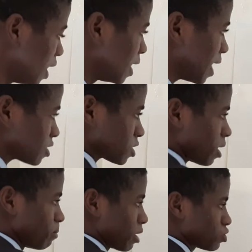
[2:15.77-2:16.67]
let's
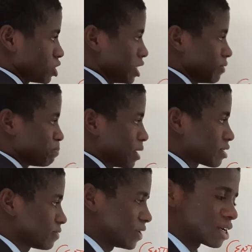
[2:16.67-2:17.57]
come back to the
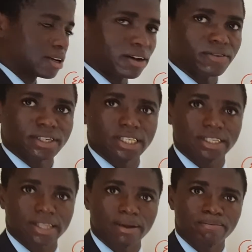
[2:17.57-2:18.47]
peripheral nervous
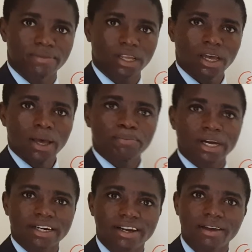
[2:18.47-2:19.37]
system.
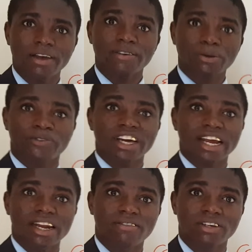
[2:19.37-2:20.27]

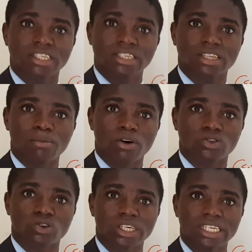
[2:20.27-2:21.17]
Peripheral nervous system
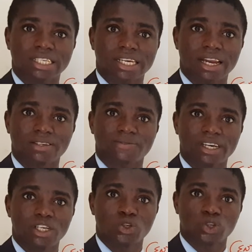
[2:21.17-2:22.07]
also is
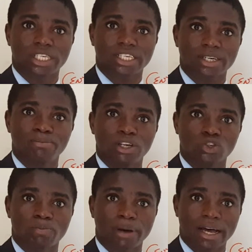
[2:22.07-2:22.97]
classified into three
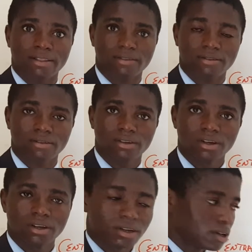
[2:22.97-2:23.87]
major parts,
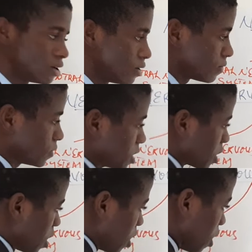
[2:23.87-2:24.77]

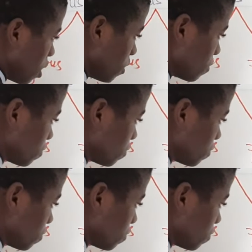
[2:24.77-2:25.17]
which are